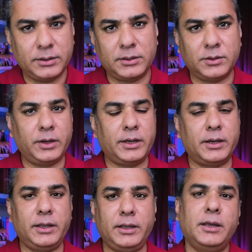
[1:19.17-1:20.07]

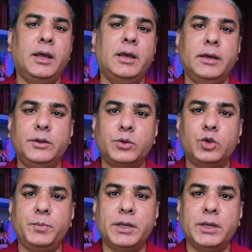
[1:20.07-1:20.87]
Historically, it used to be